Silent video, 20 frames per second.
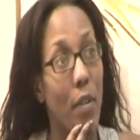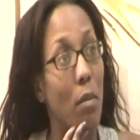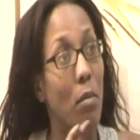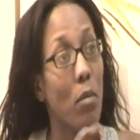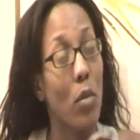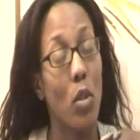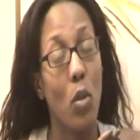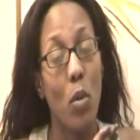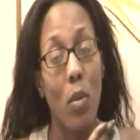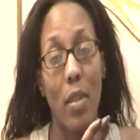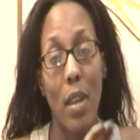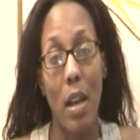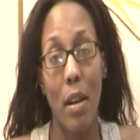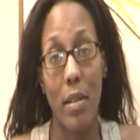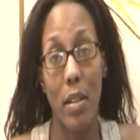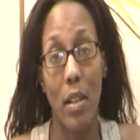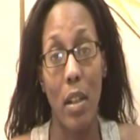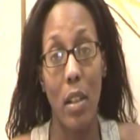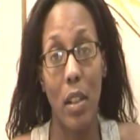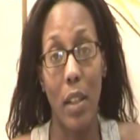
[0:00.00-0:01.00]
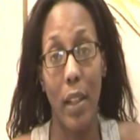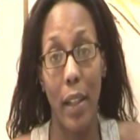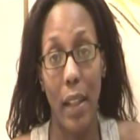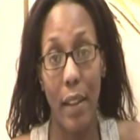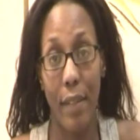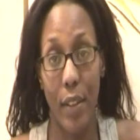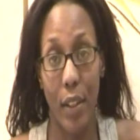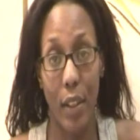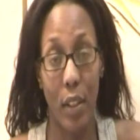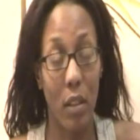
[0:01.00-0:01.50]
from
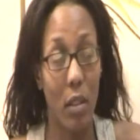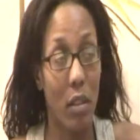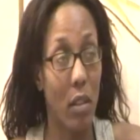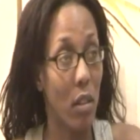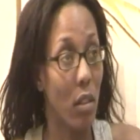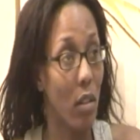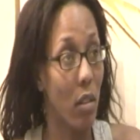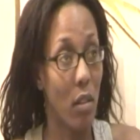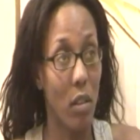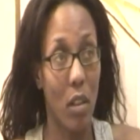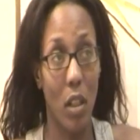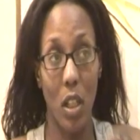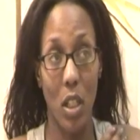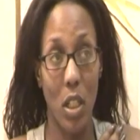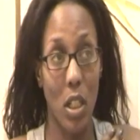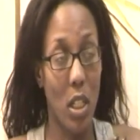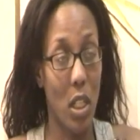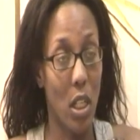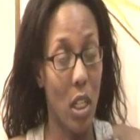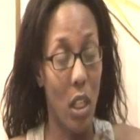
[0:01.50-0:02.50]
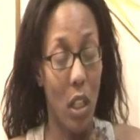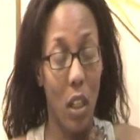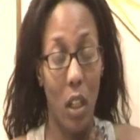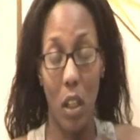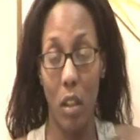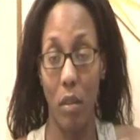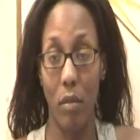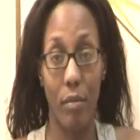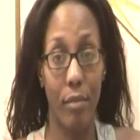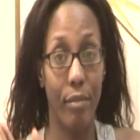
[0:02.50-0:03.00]
2011
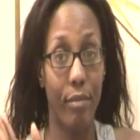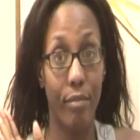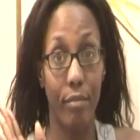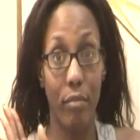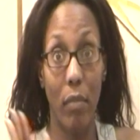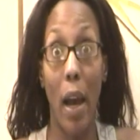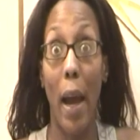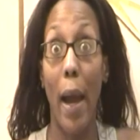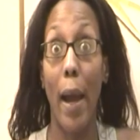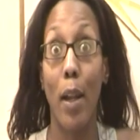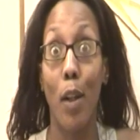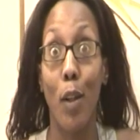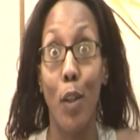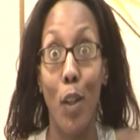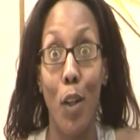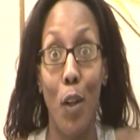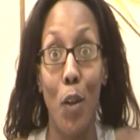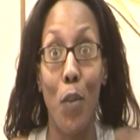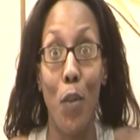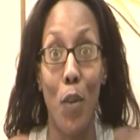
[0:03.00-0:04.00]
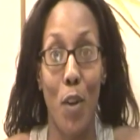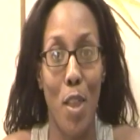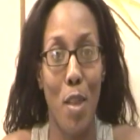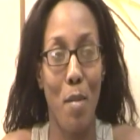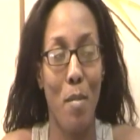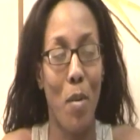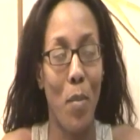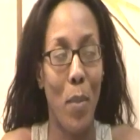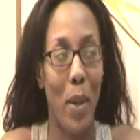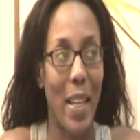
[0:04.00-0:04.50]
until, I don't know for
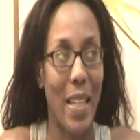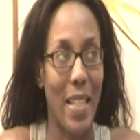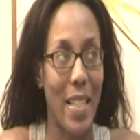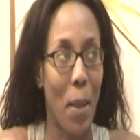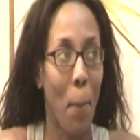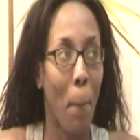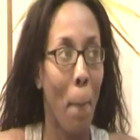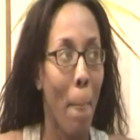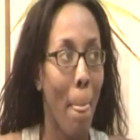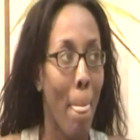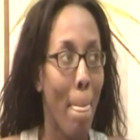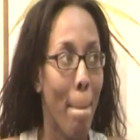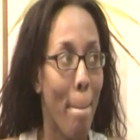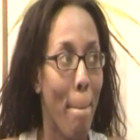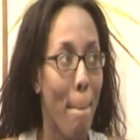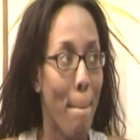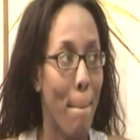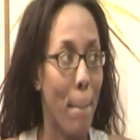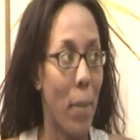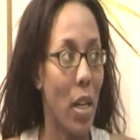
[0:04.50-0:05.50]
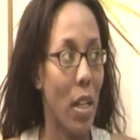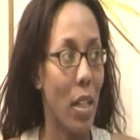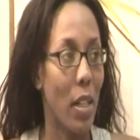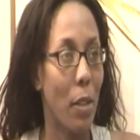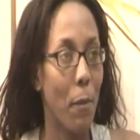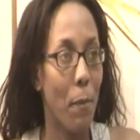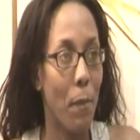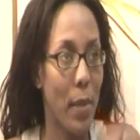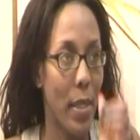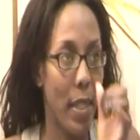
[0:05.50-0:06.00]
the moment. But
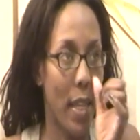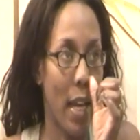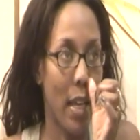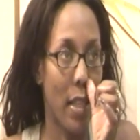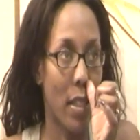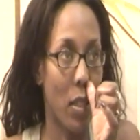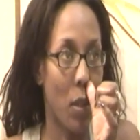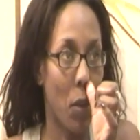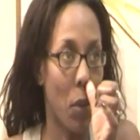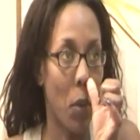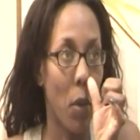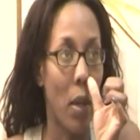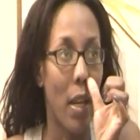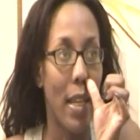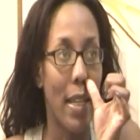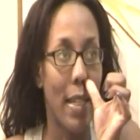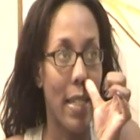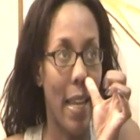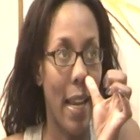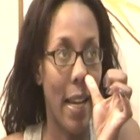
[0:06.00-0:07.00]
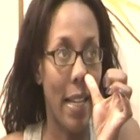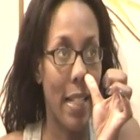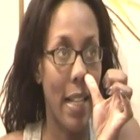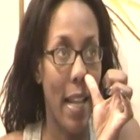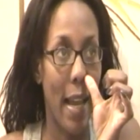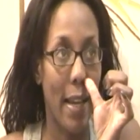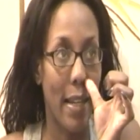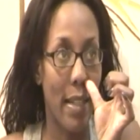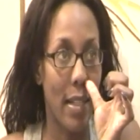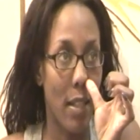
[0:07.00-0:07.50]
um, yeah, so tech
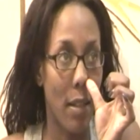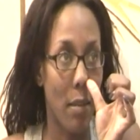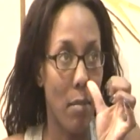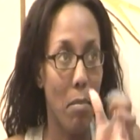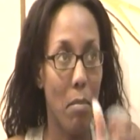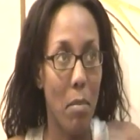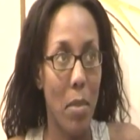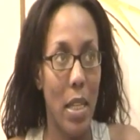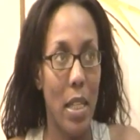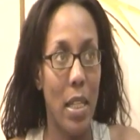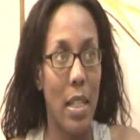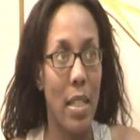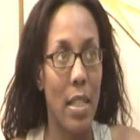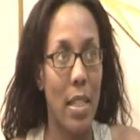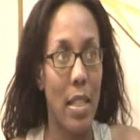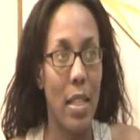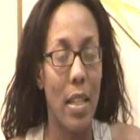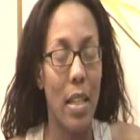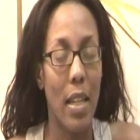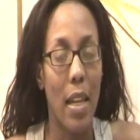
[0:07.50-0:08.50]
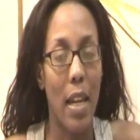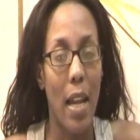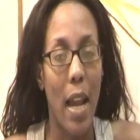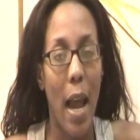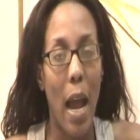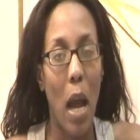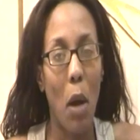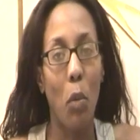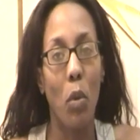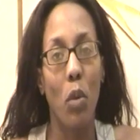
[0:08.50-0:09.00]
slacks means
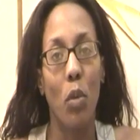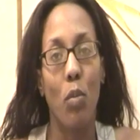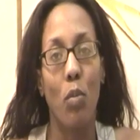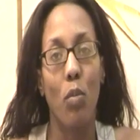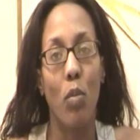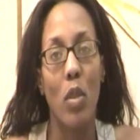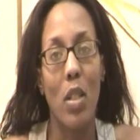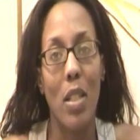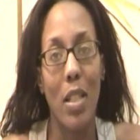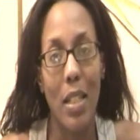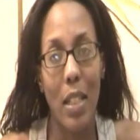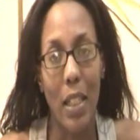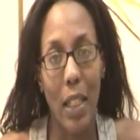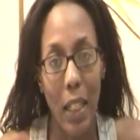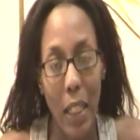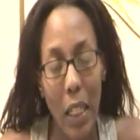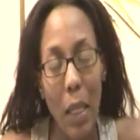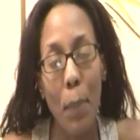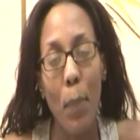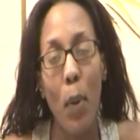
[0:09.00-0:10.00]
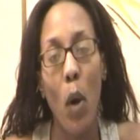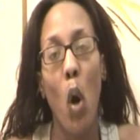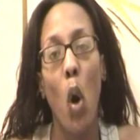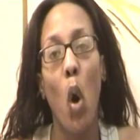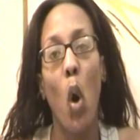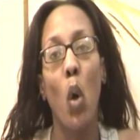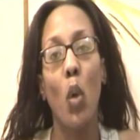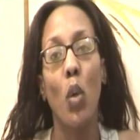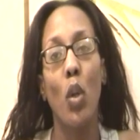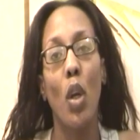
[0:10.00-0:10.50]
I will keep
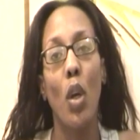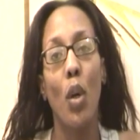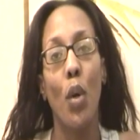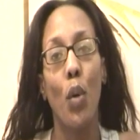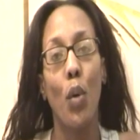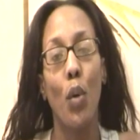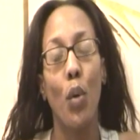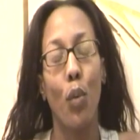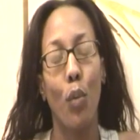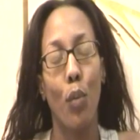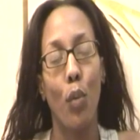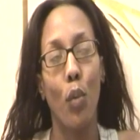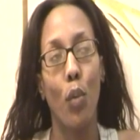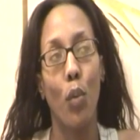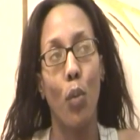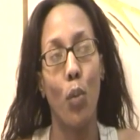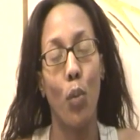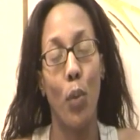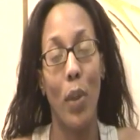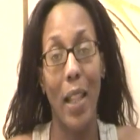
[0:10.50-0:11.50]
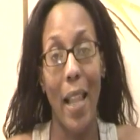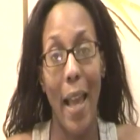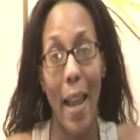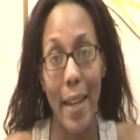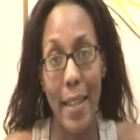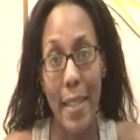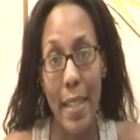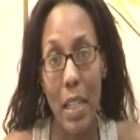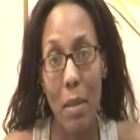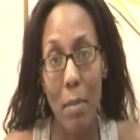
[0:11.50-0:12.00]
on
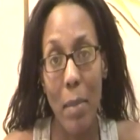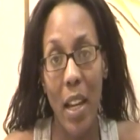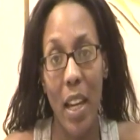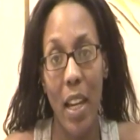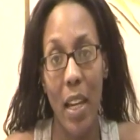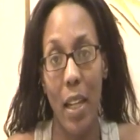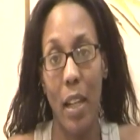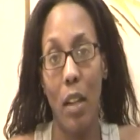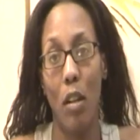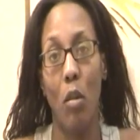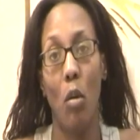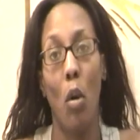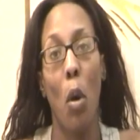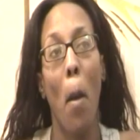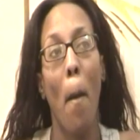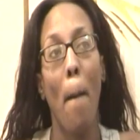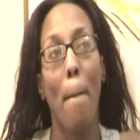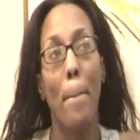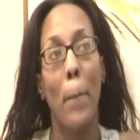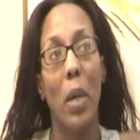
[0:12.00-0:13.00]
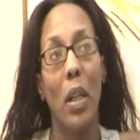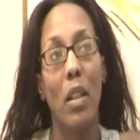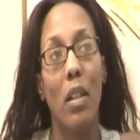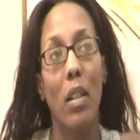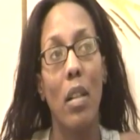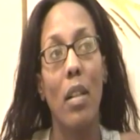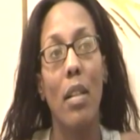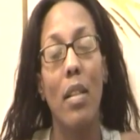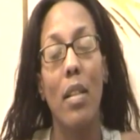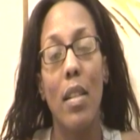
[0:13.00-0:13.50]
relaxing my hair
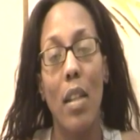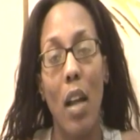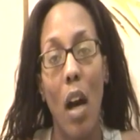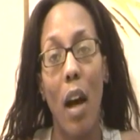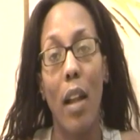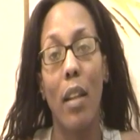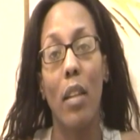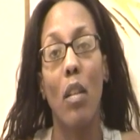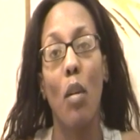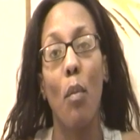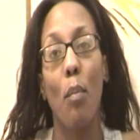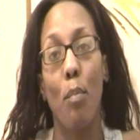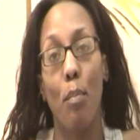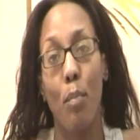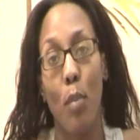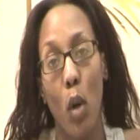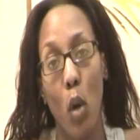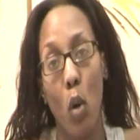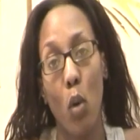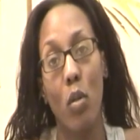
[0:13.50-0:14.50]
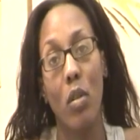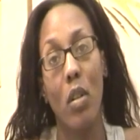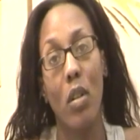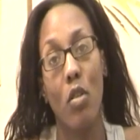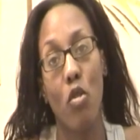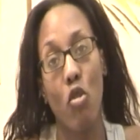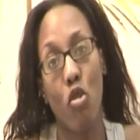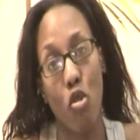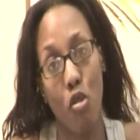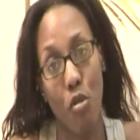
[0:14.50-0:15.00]
but not
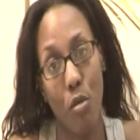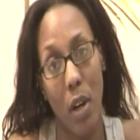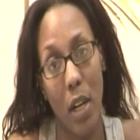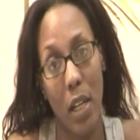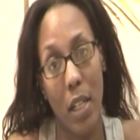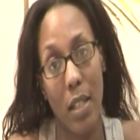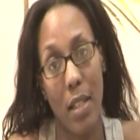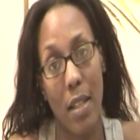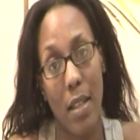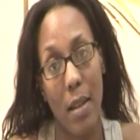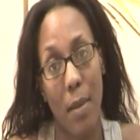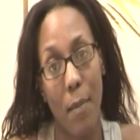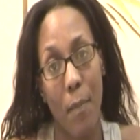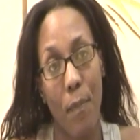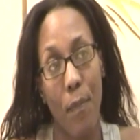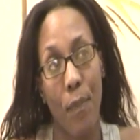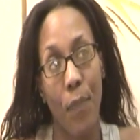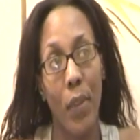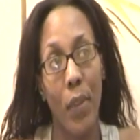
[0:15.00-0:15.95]
bone straight.